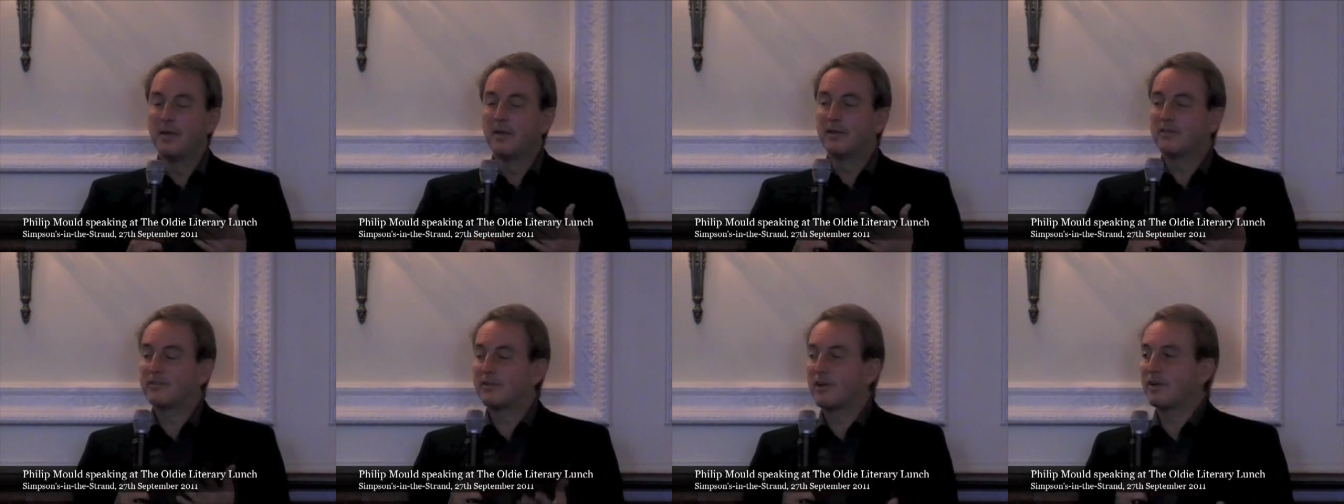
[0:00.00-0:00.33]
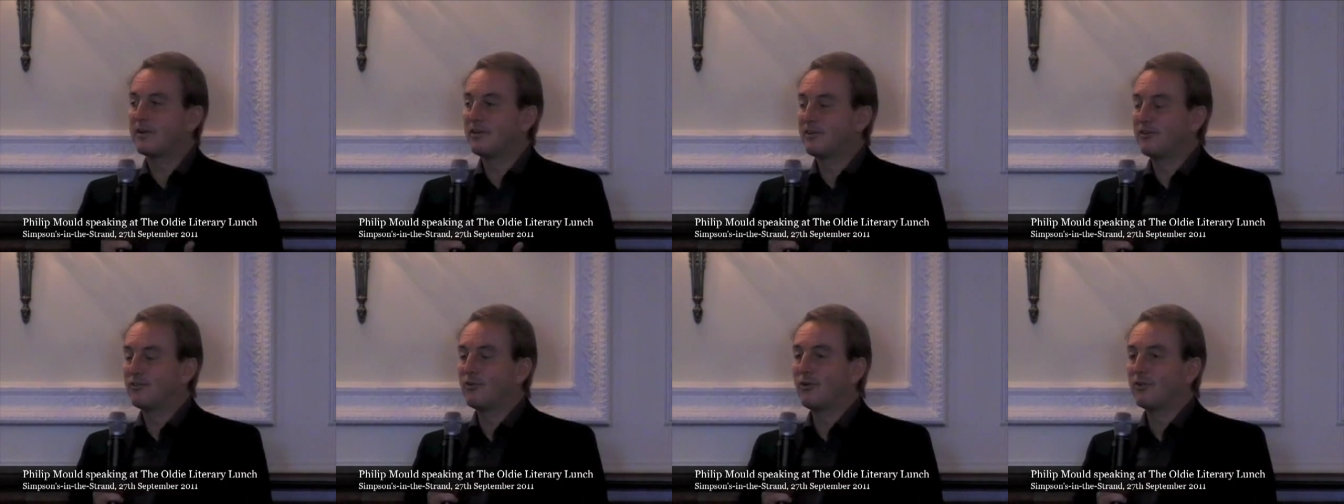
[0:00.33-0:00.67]

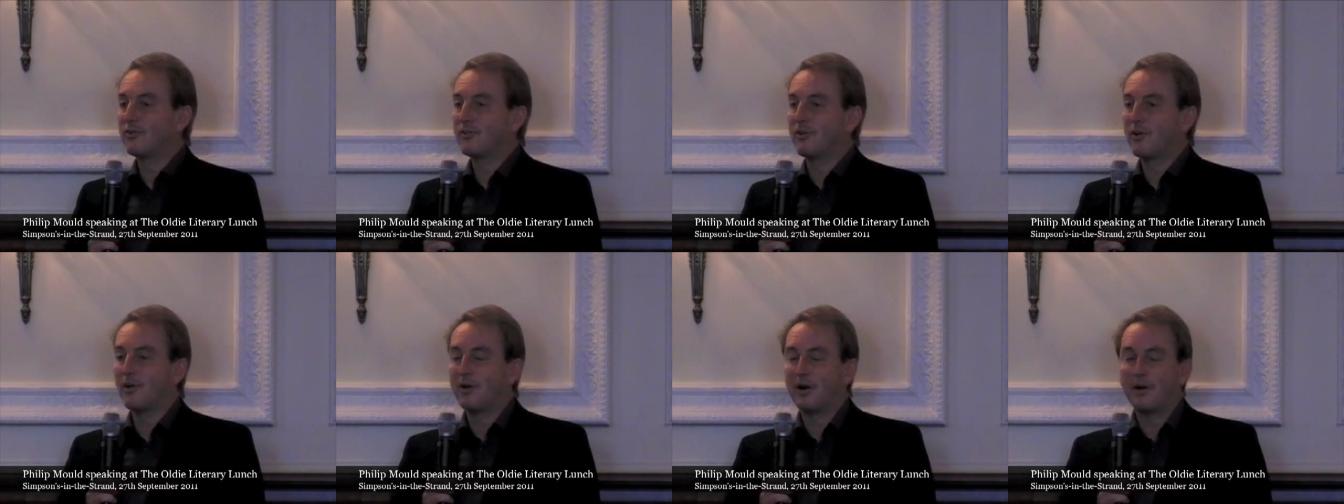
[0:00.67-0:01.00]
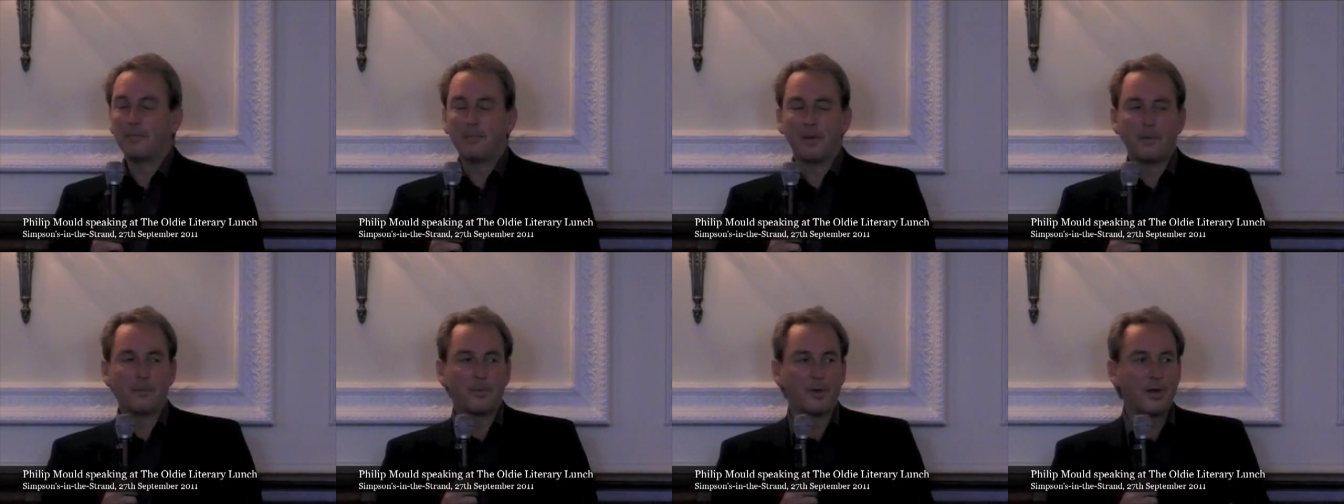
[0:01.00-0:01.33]
studying Giotto, I
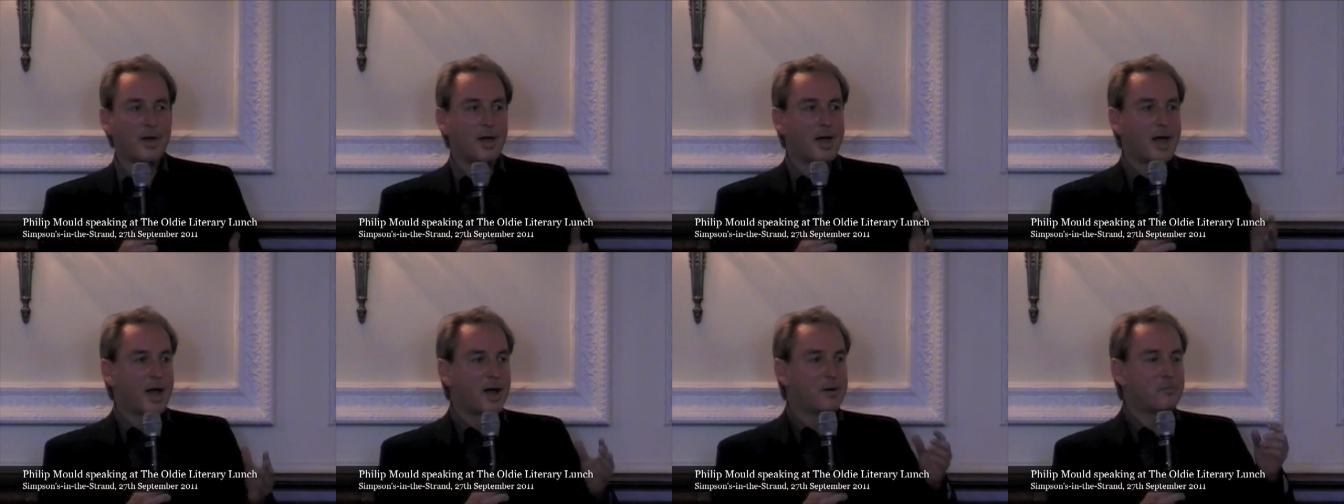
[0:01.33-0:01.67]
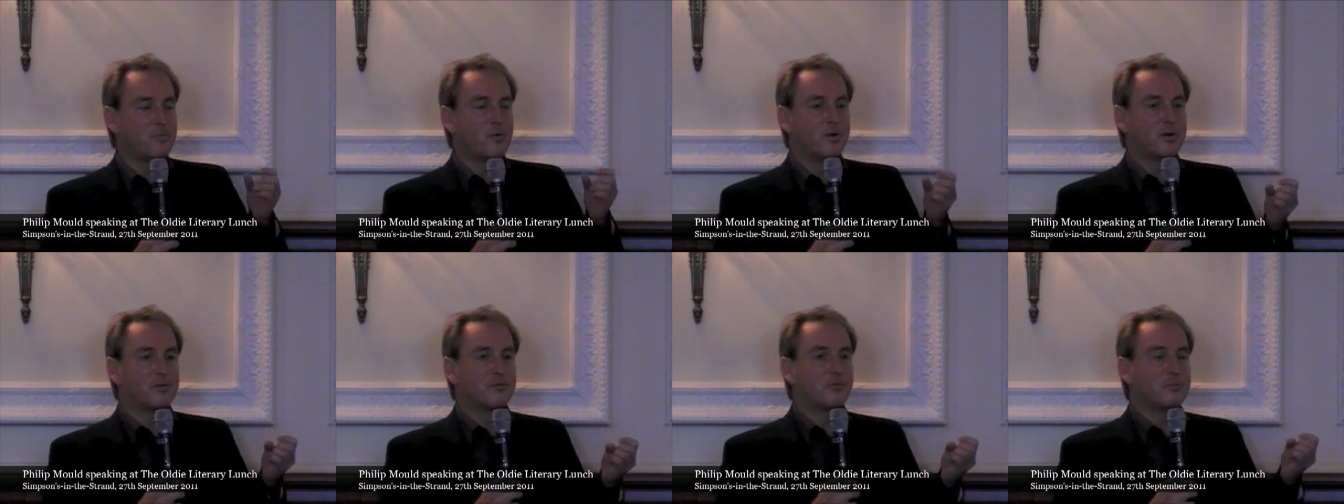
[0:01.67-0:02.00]
remember, I
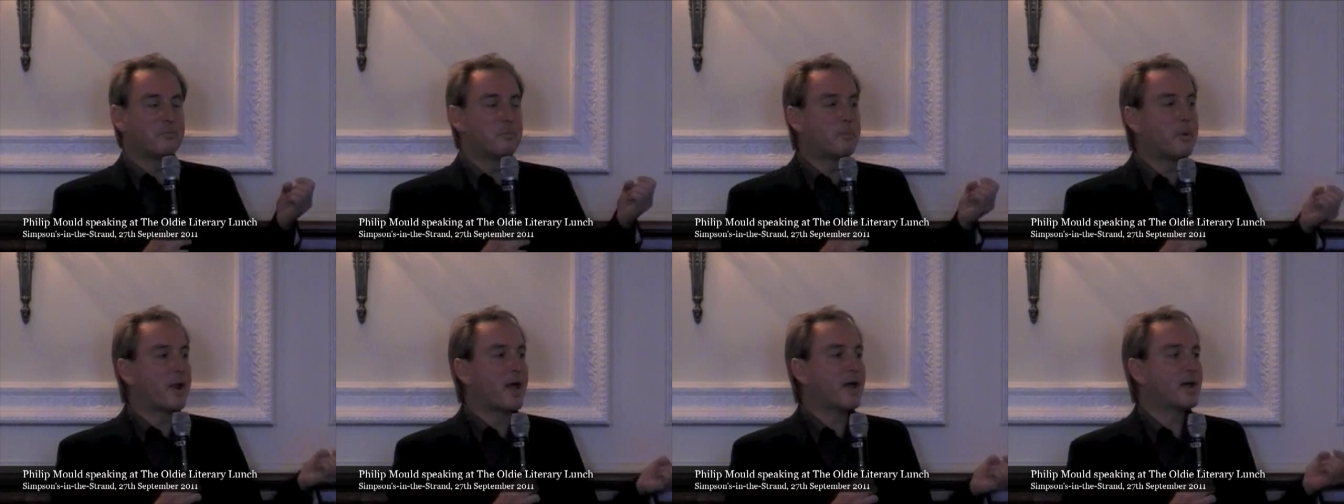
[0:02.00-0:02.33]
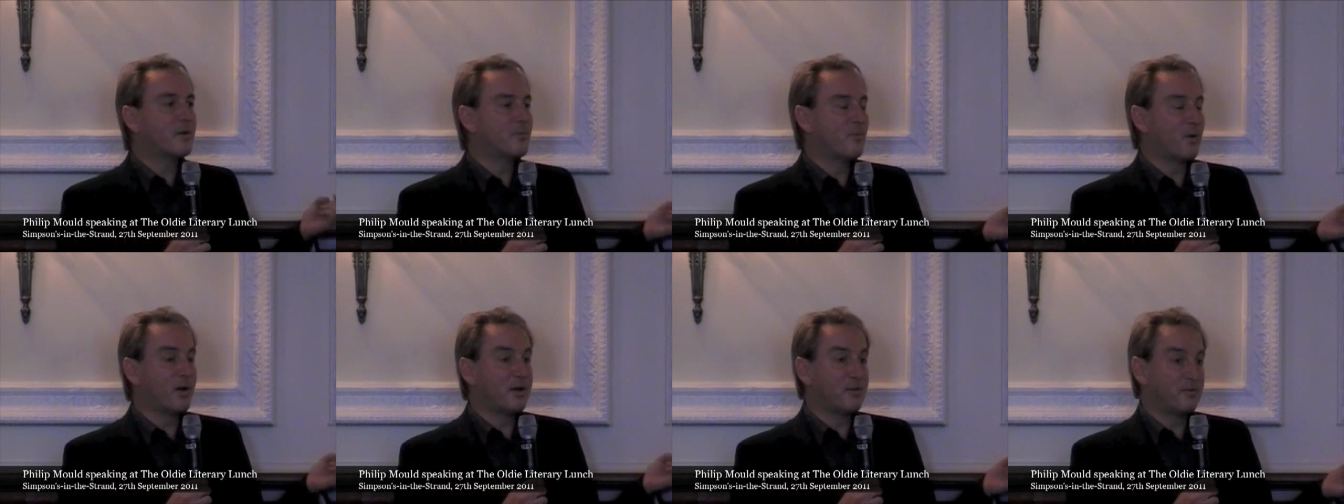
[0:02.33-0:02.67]
worked from black
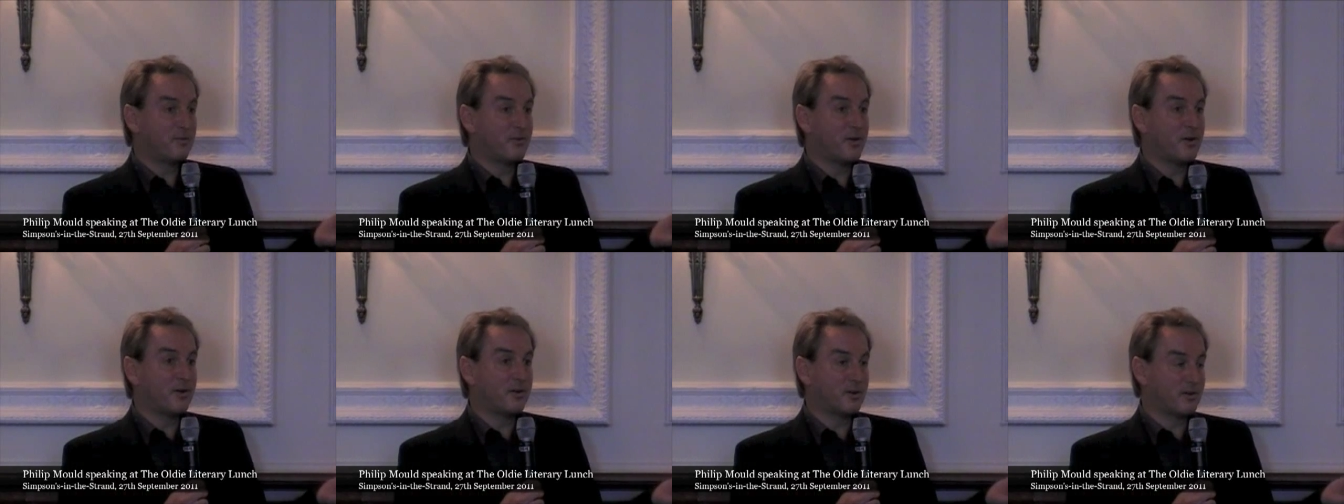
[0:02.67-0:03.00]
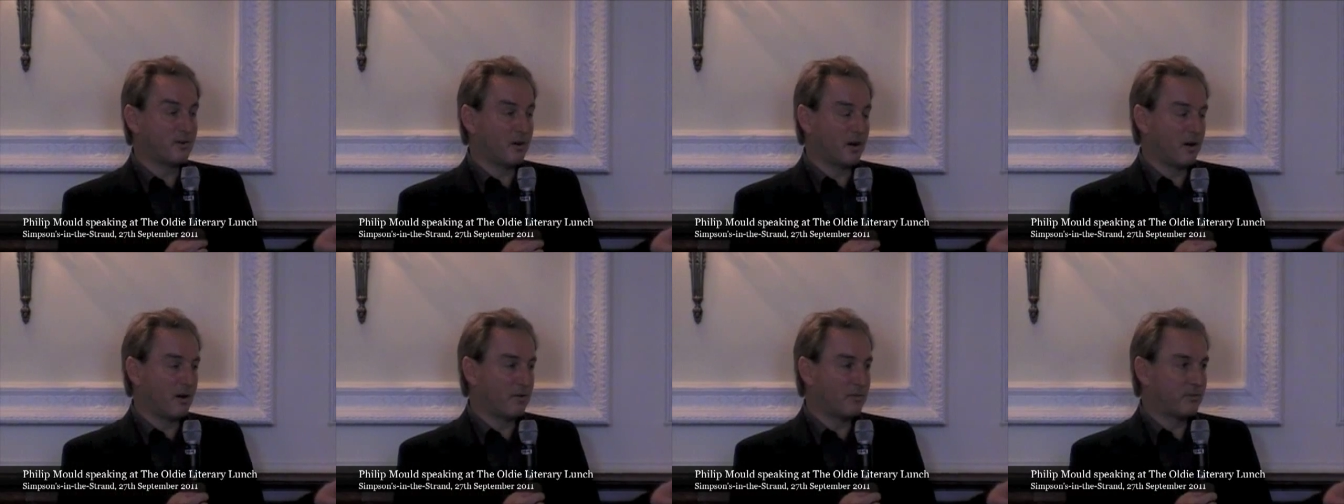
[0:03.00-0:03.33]
and white
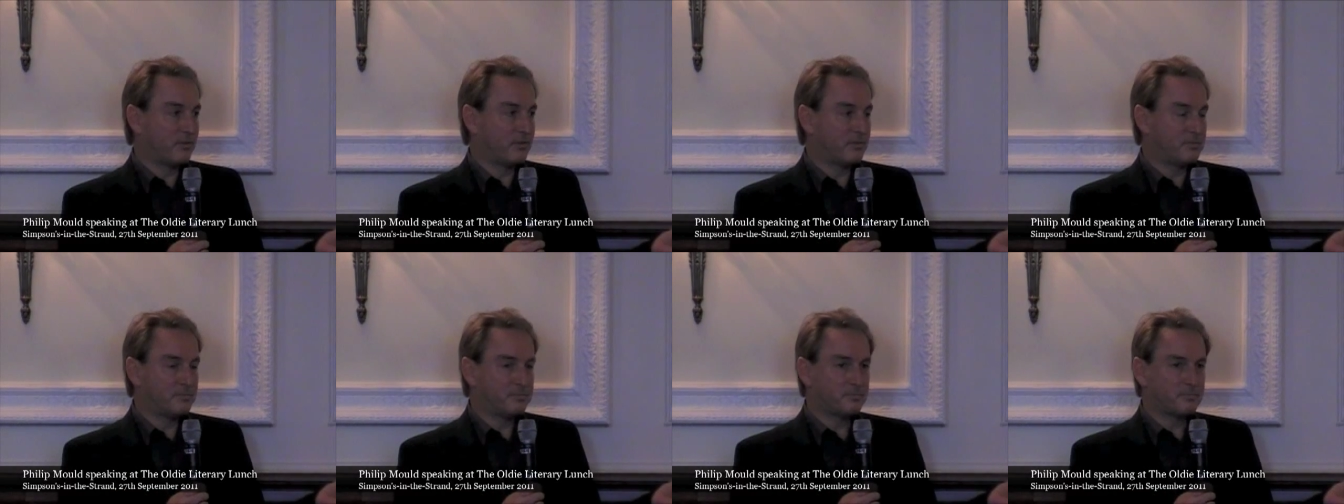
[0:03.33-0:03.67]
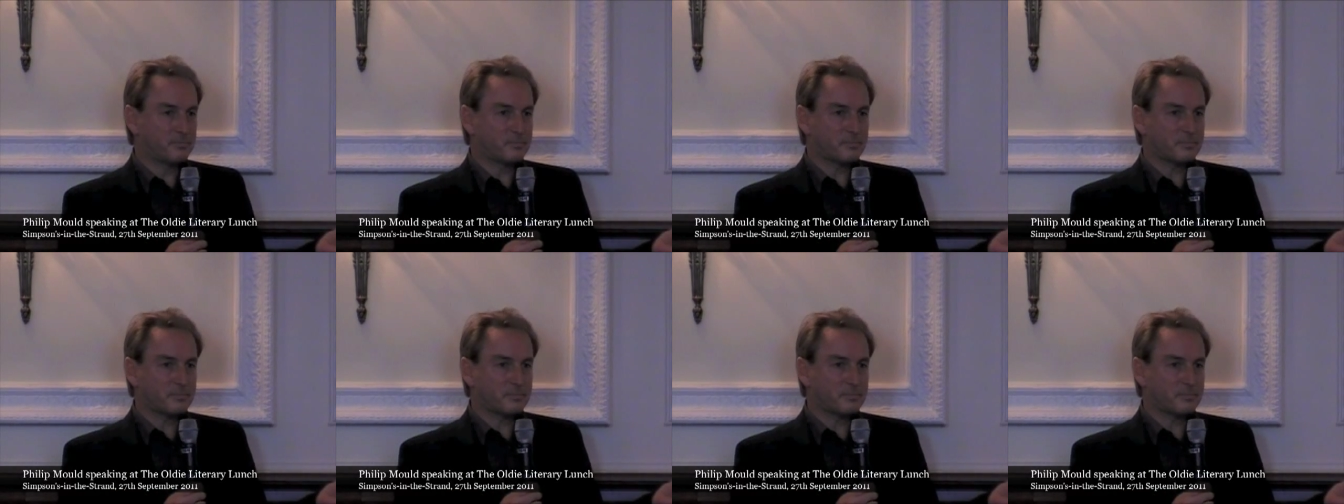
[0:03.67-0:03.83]
photographs.